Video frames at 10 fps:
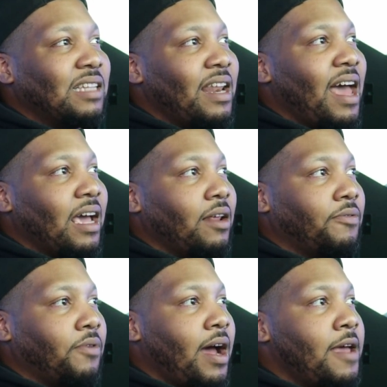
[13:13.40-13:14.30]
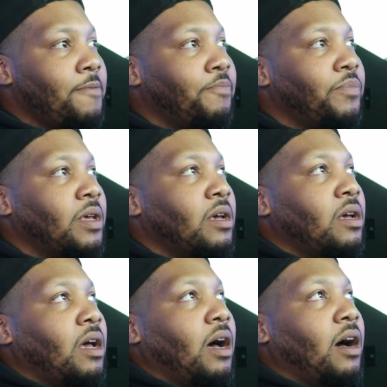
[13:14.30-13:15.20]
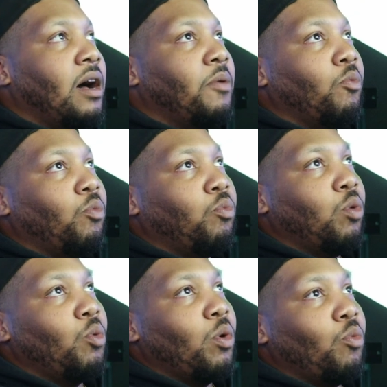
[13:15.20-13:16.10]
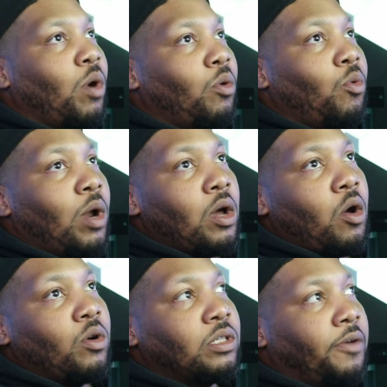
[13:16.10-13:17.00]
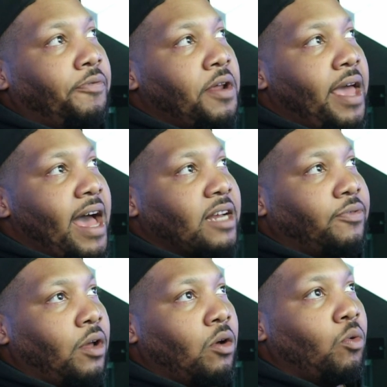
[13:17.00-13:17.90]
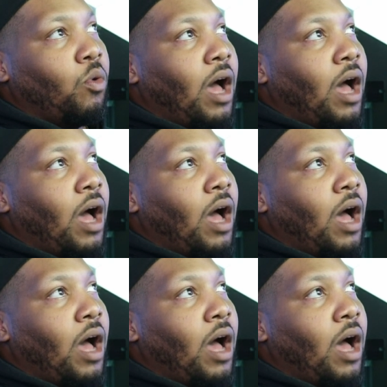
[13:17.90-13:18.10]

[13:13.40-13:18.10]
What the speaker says: a negative, right? Where we want to go is the free cash flow.